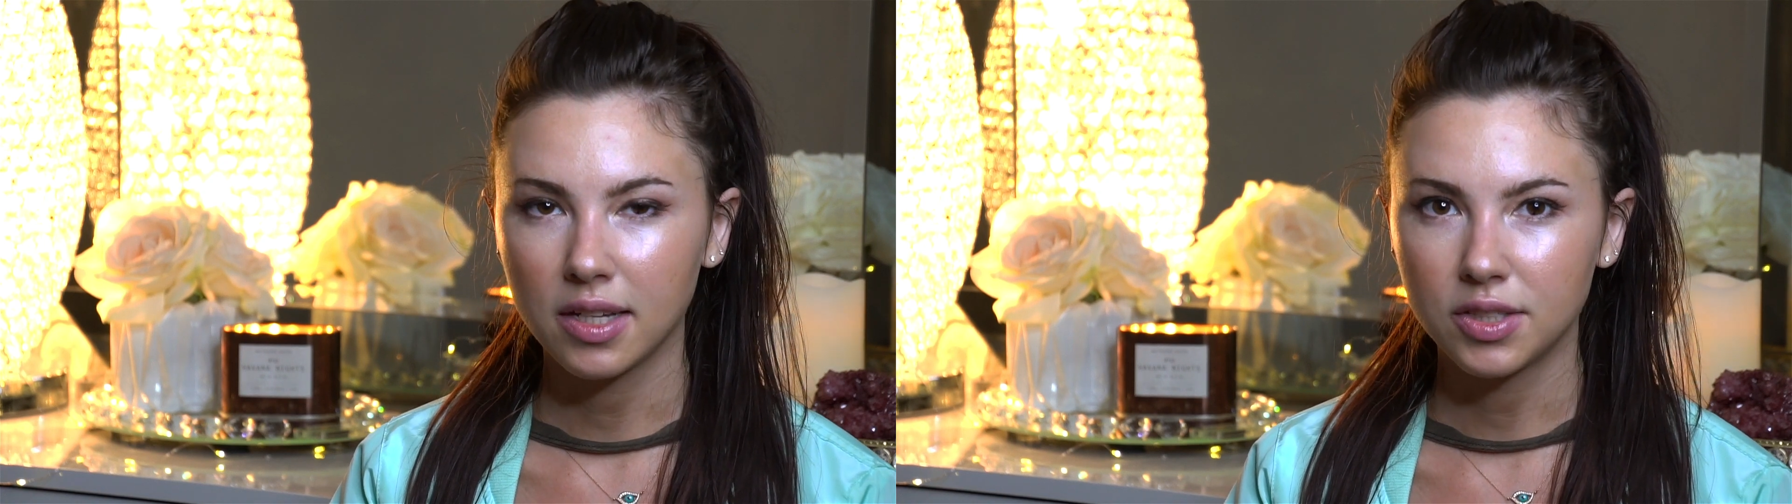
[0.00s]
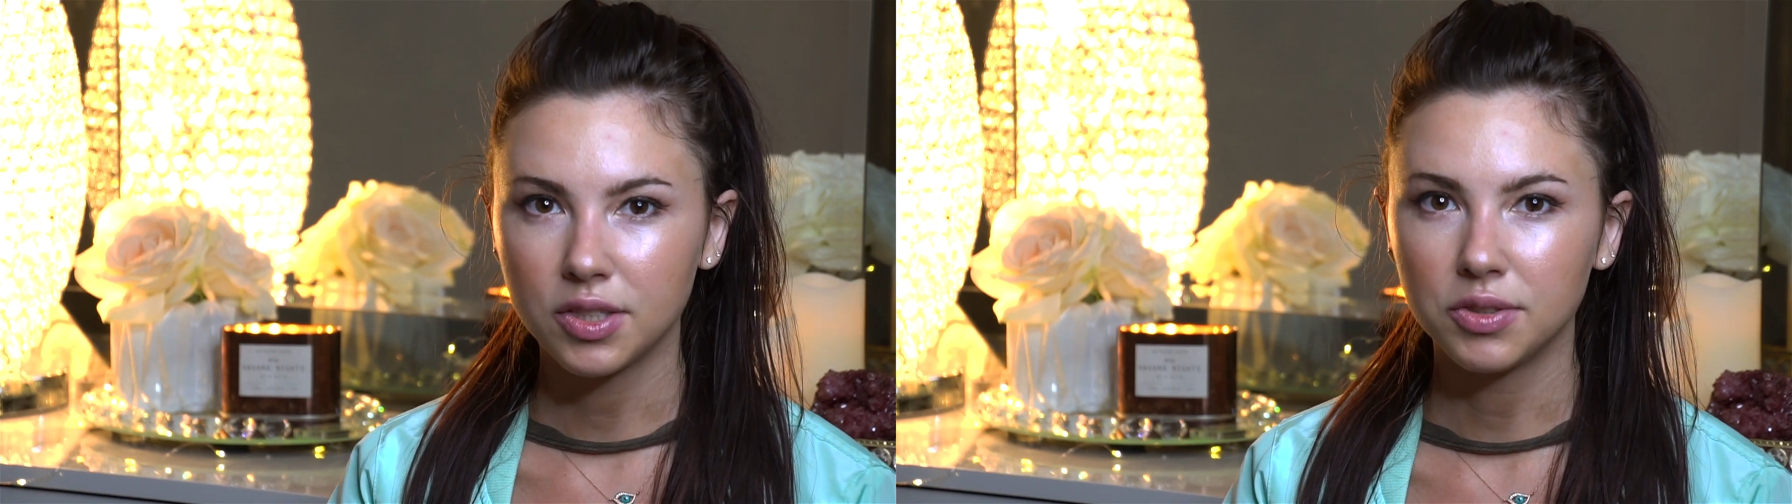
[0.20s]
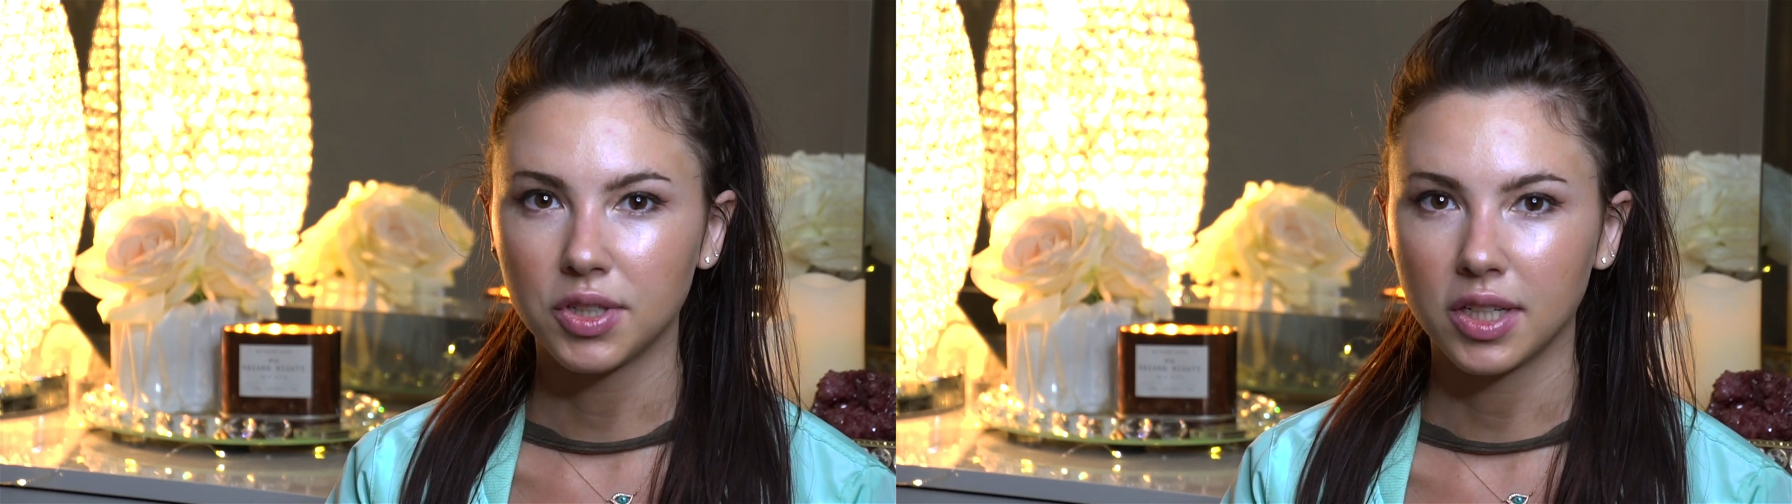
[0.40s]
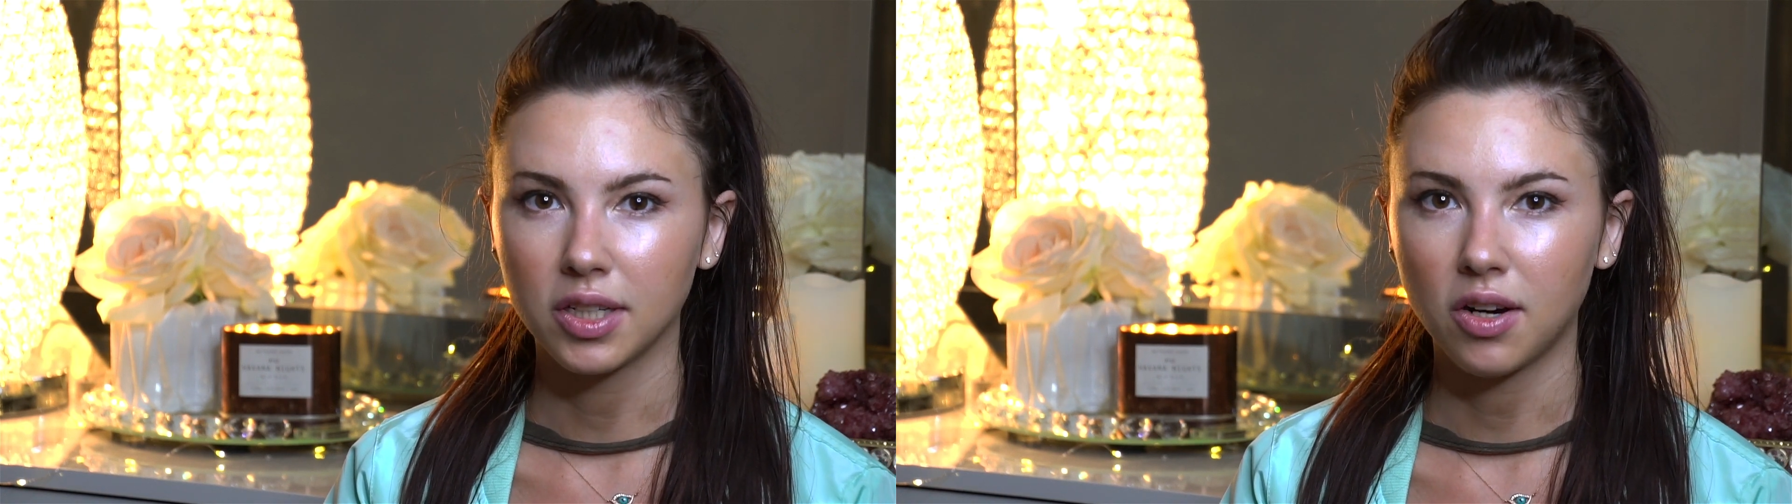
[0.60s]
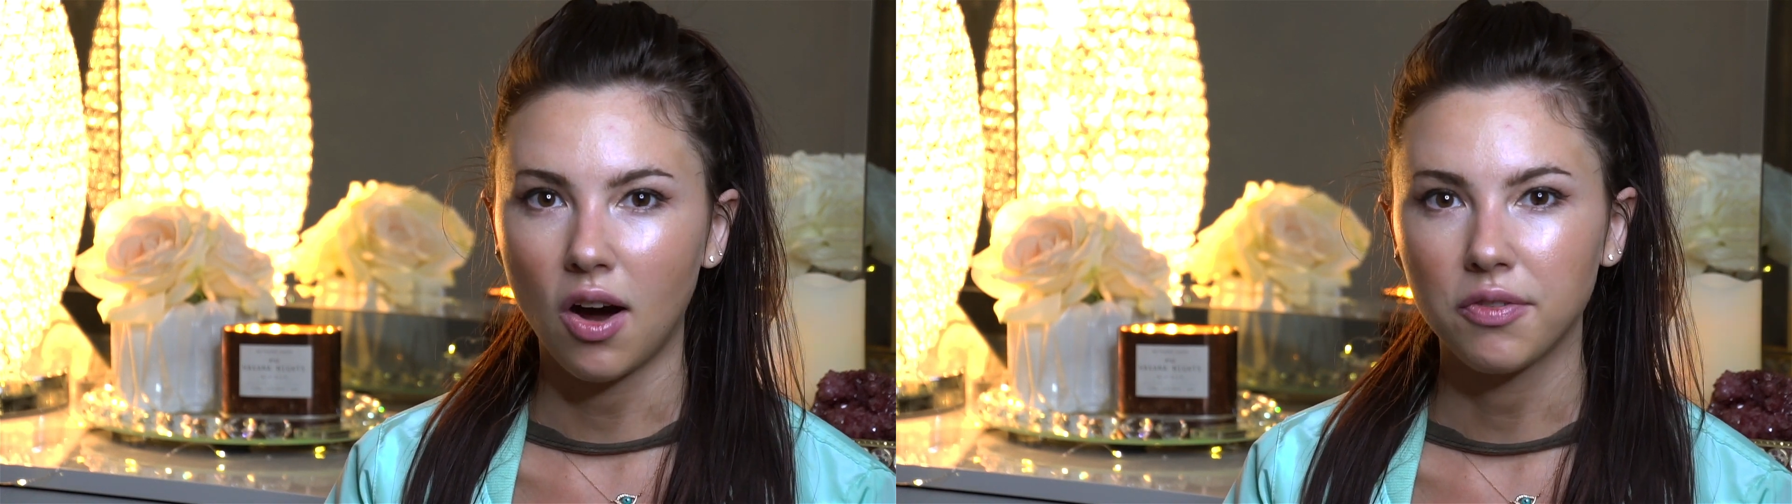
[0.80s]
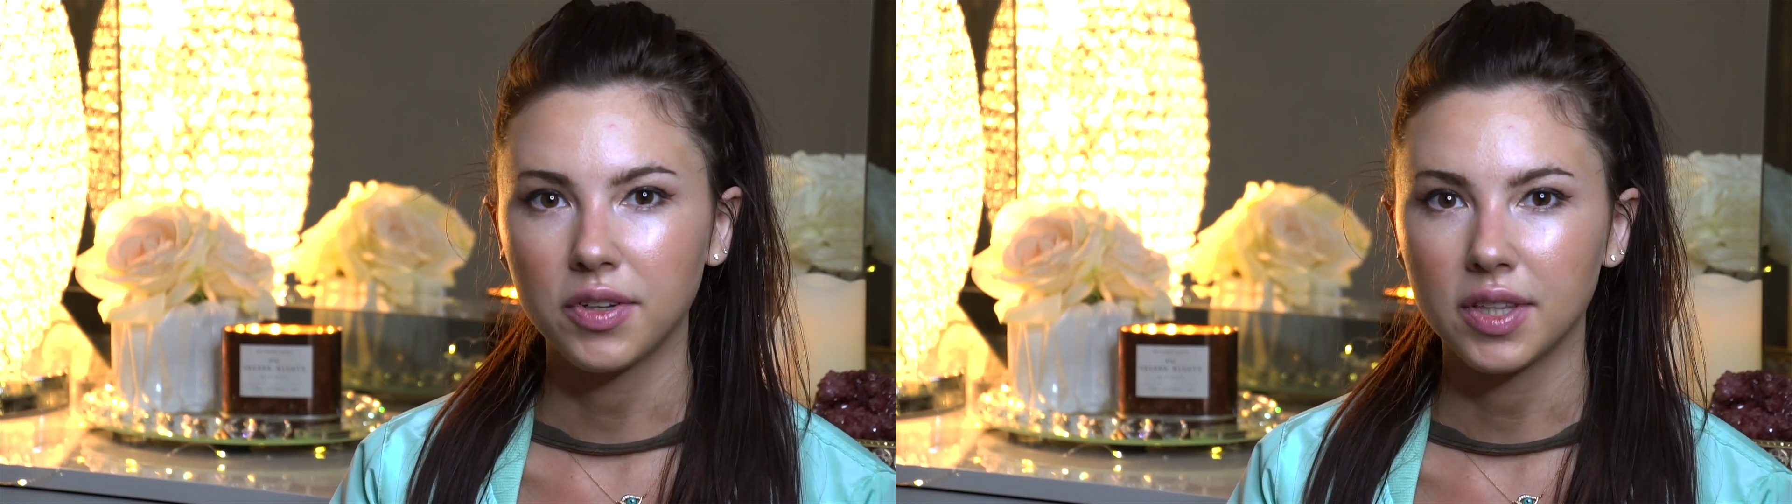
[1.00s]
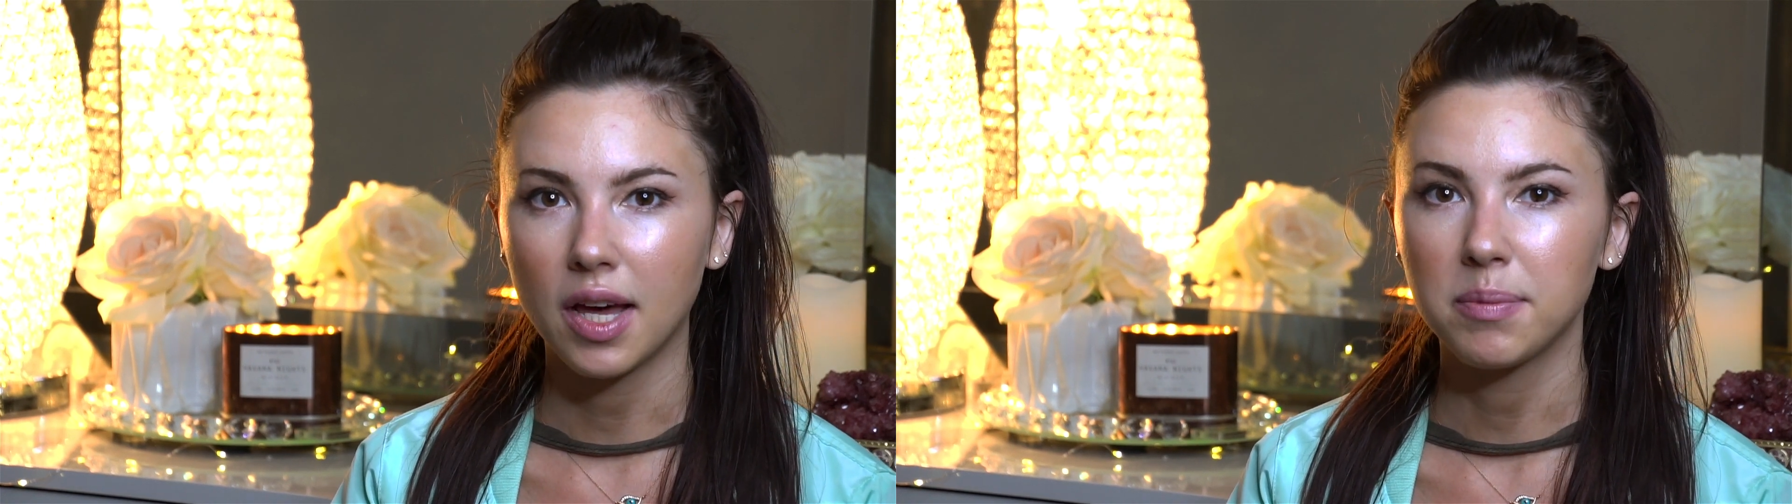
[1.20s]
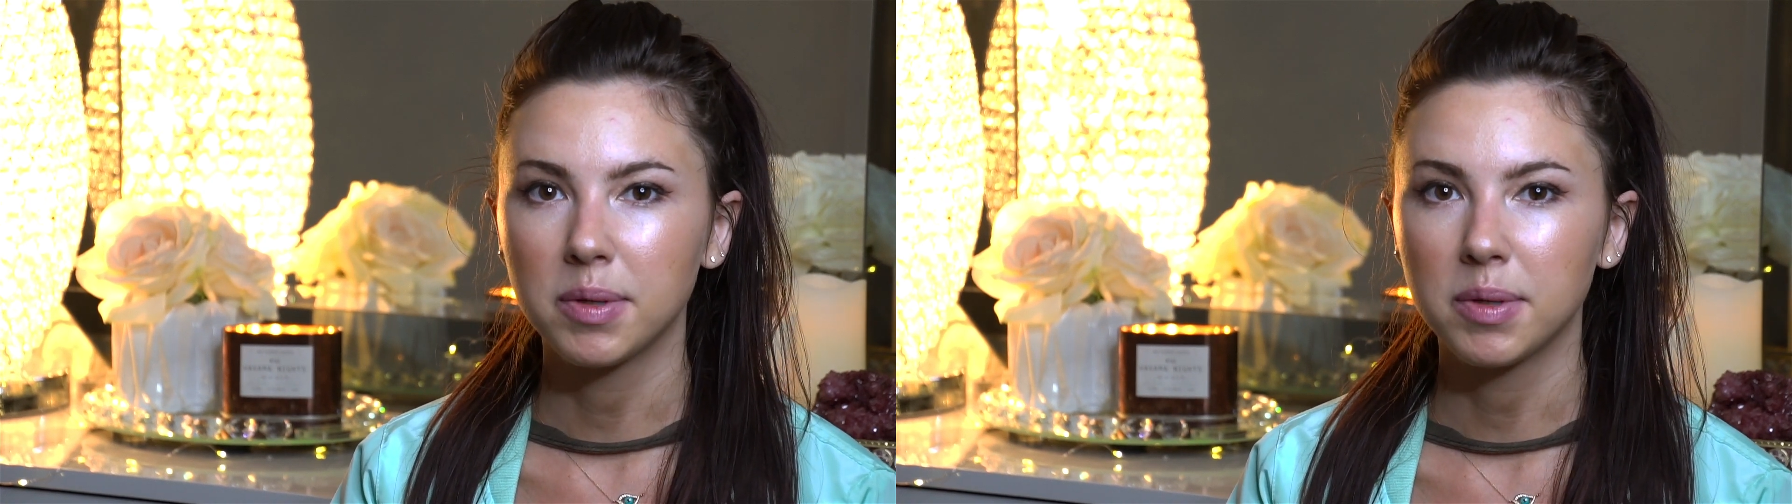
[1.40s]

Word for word: to drinking coffee that